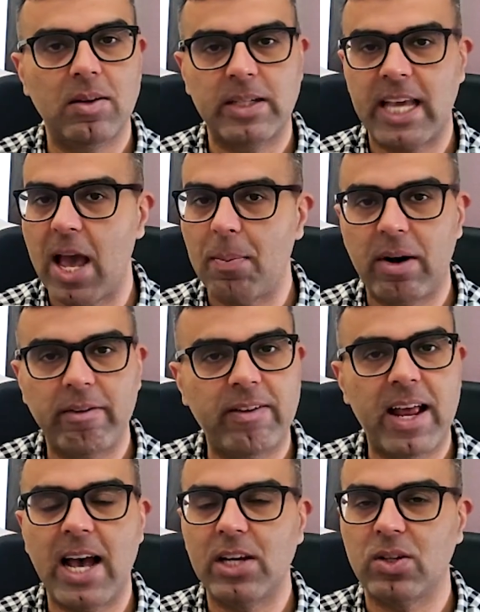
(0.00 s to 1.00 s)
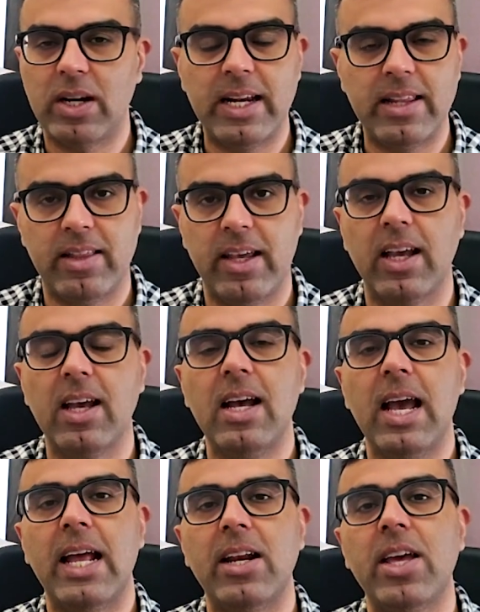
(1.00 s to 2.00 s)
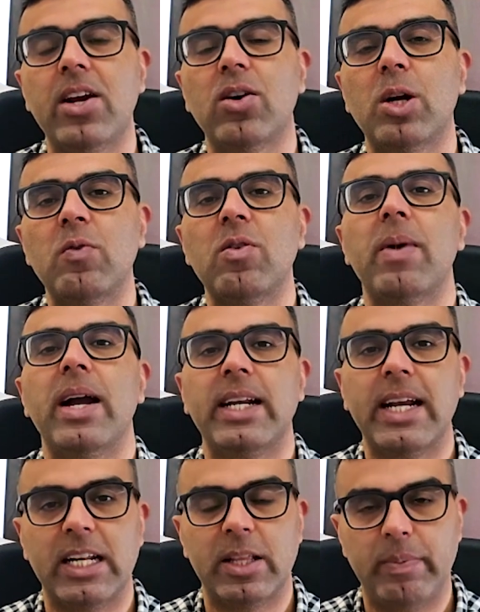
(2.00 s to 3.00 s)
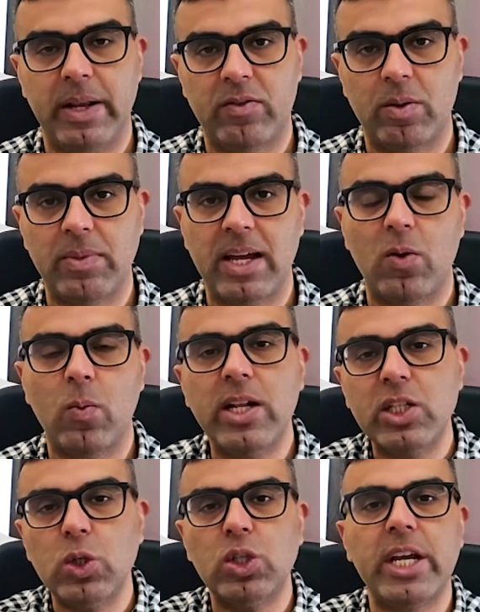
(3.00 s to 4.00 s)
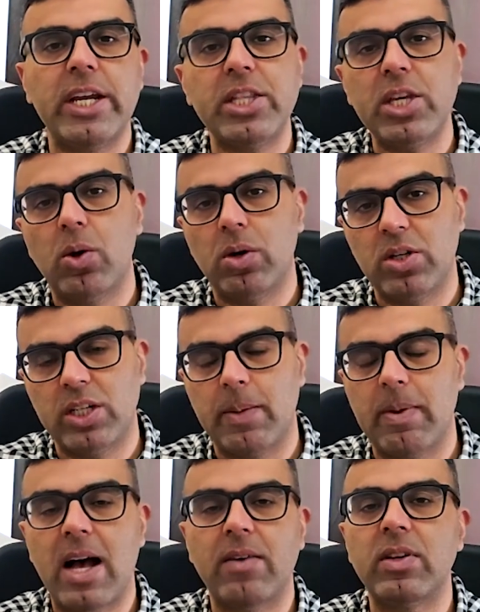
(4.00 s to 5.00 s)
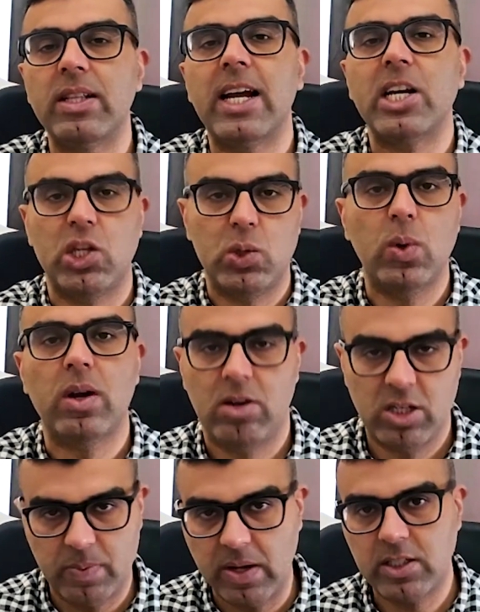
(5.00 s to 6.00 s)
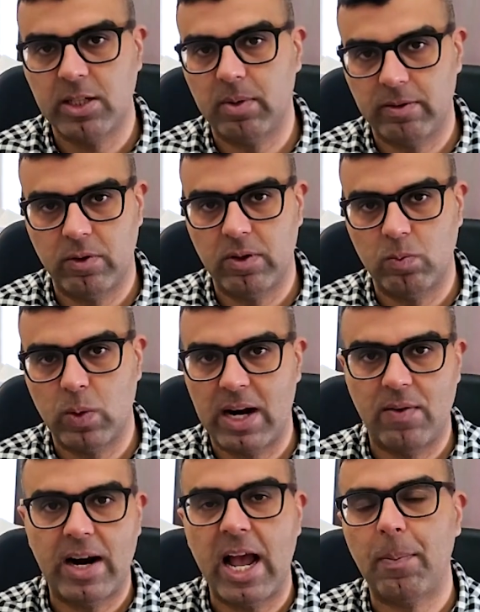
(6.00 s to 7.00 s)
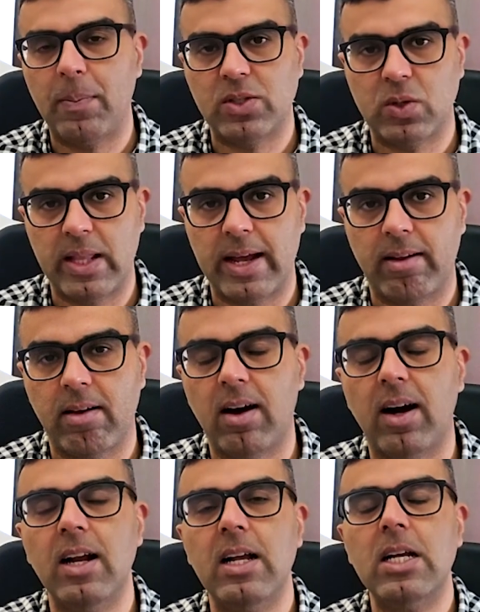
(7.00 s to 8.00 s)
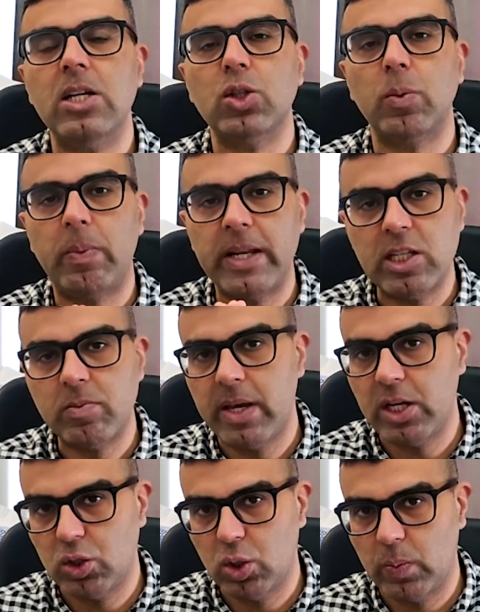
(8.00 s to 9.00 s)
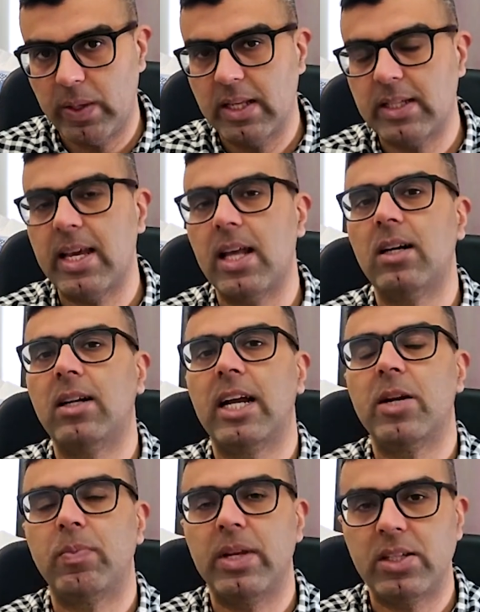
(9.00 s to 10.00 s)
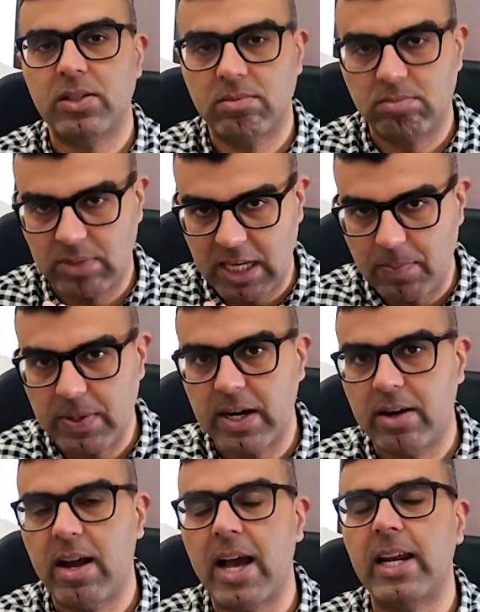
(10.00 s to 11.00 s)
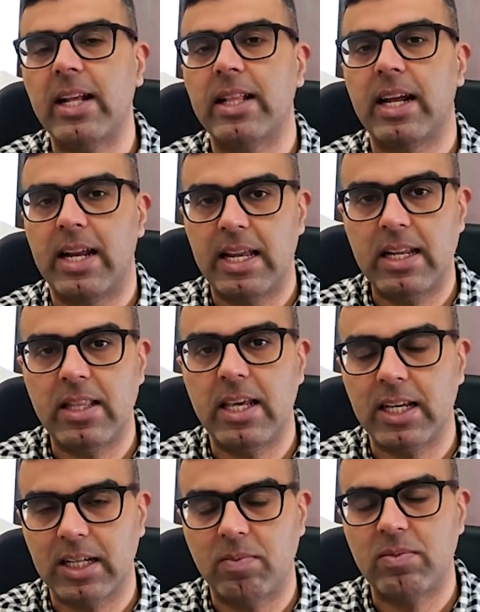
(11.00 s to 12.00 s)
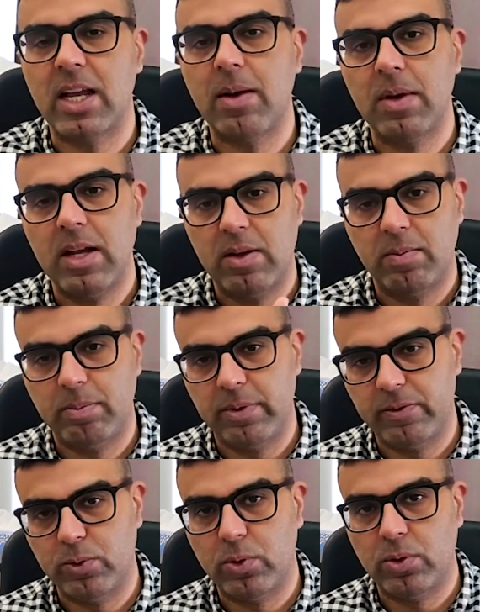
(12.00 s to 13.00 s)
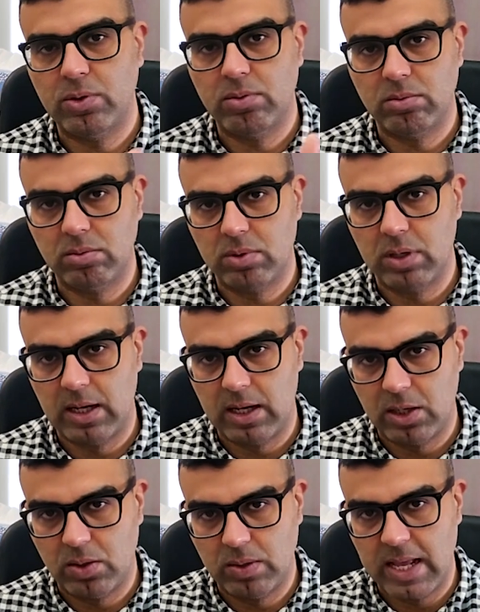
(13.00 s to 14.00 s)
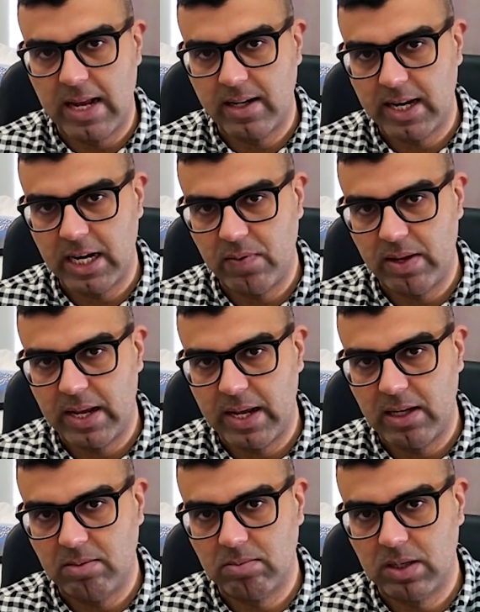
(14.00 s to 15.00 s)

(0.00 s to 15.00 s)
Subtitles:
camera flash or anything. And later on we might get the bill from that. Once you change the ownership, after that you are responsible for whatever happens to that car. So please make sure with the seller, and please keep it in writing, that anything comes up before to that date when I